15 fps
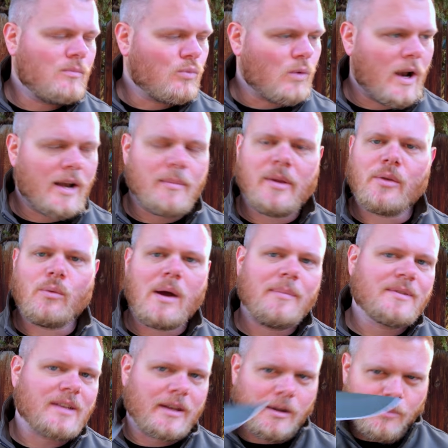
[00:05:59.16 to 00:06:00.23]
write them on the
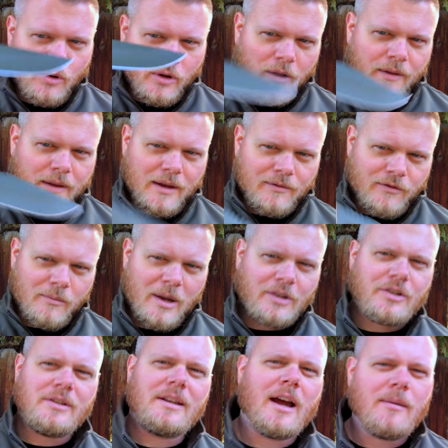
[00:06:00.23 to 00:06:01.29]
website. I'll put all the
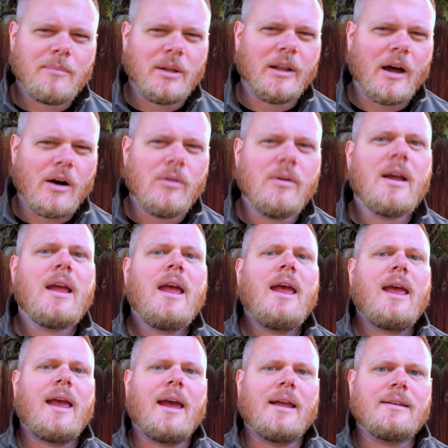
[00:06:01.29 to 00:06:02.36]
information down below,
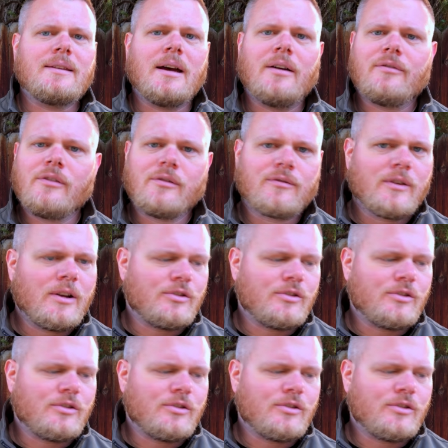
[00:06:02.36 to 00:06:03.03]
and uh, feel free